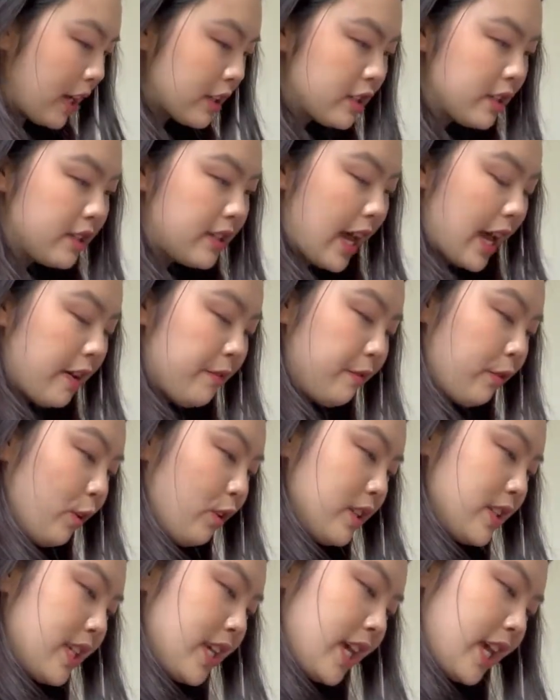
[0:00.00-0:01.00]
to day
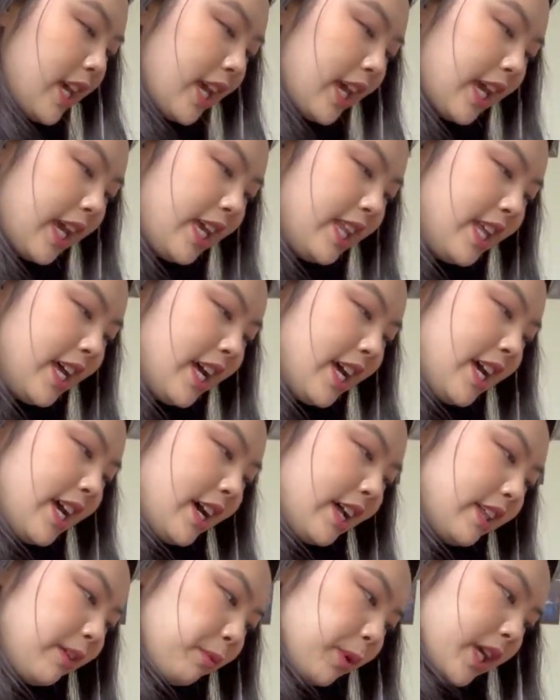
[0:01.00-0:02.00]
14.
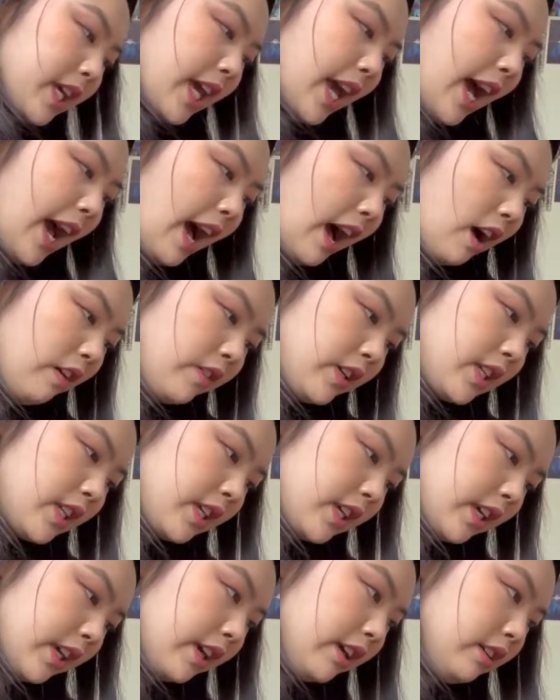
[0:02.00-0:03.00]
We have
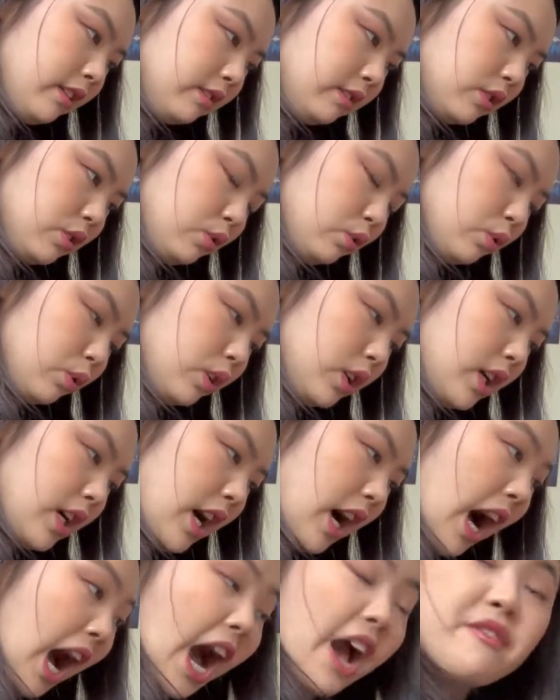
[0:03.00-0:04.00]
here, oh,
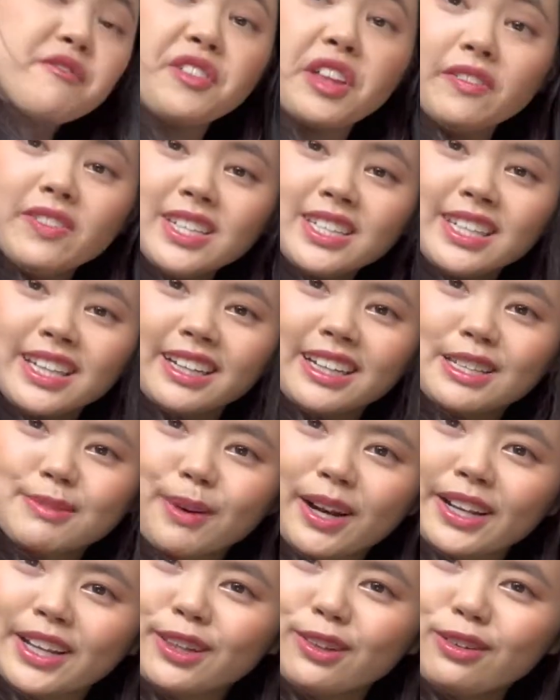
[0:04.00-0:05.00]
I've never seen this
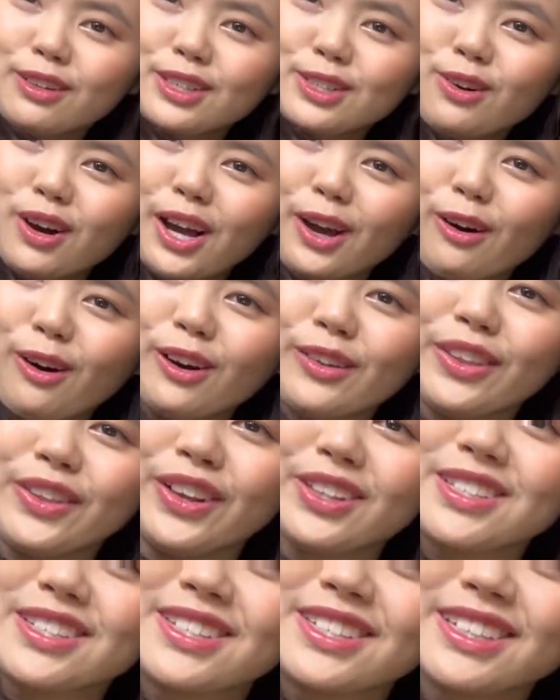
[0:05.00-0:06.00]
brand. It looks quite odd,
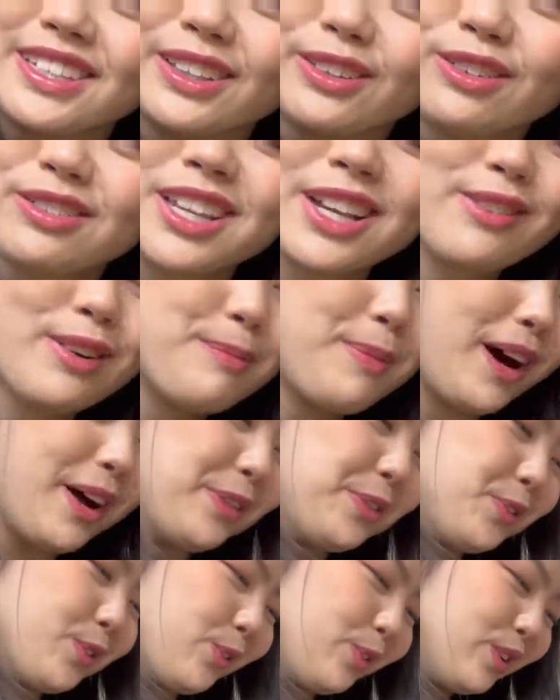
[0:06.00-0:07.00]
doesn't it? It looks like
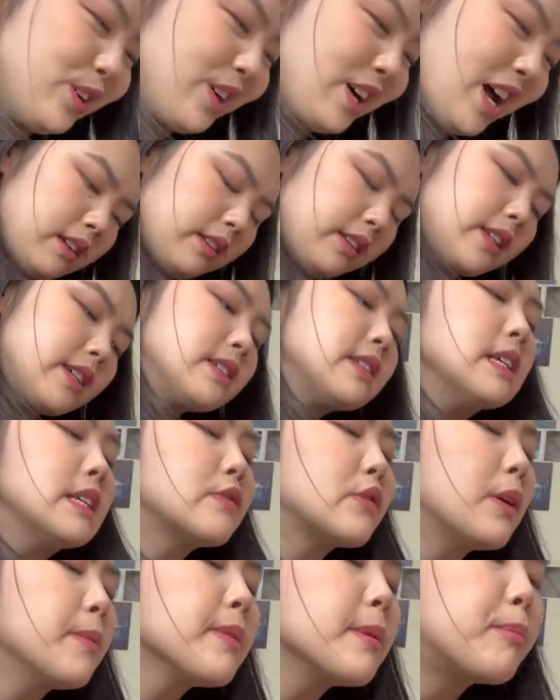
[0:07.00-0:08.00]
Rapunzel. This is
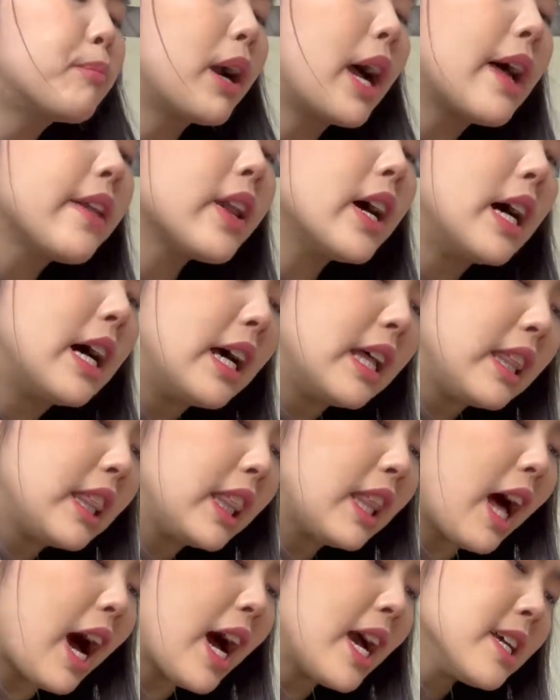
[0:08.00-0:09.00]
from the brand
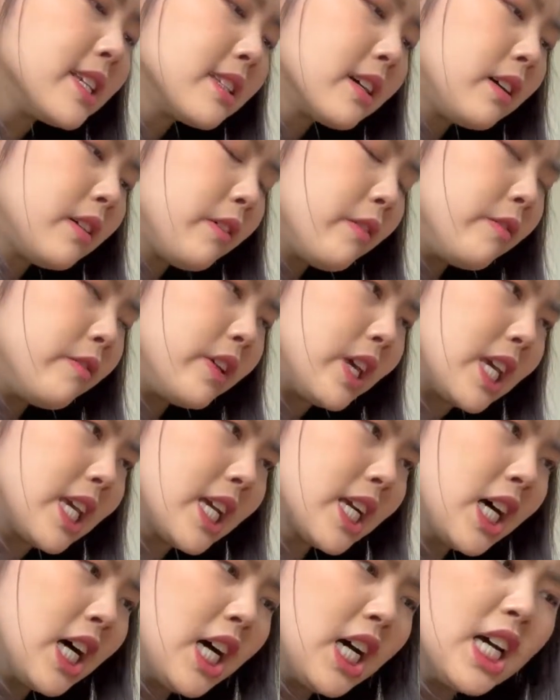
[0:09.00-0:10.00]
Elisa
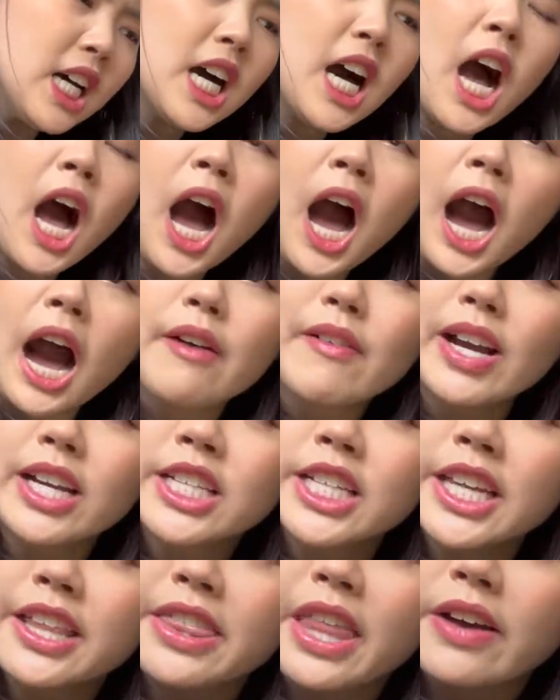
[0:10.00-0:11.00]
Vika. I've
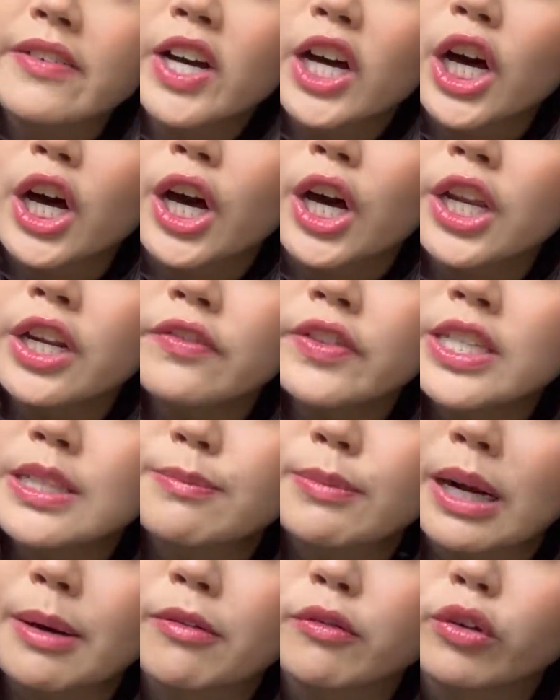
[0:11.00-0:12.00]
actually never heard of this
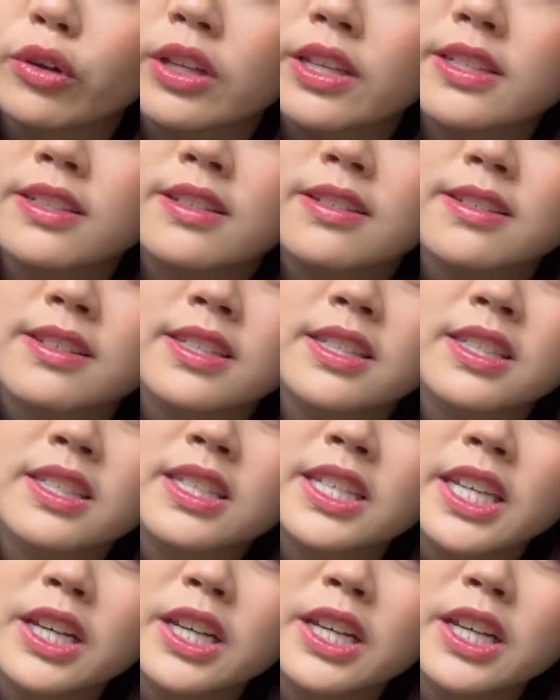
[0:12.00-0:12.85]
brand before. It's the